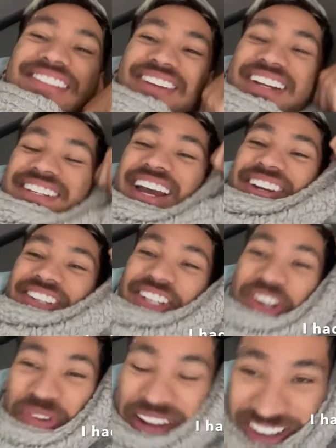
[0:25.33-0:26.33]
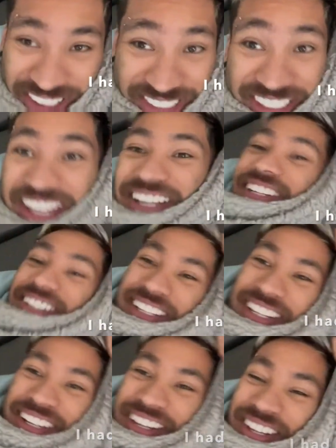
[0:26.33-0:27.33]
to my channel, No Way Jose.
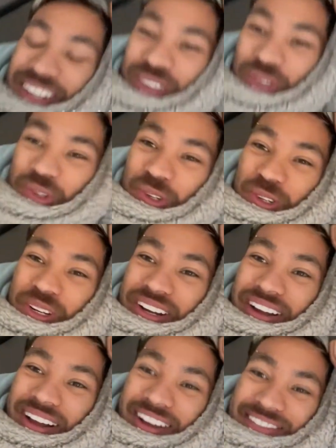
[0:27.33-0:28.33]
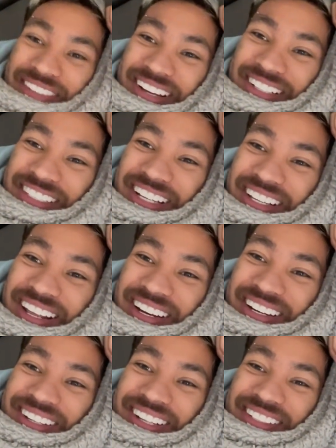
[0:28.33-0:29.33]
Ooh, I have not said that in
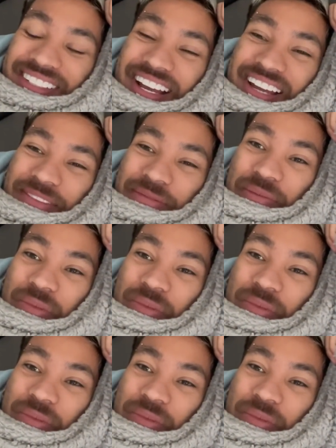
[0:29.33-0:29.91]
a long time.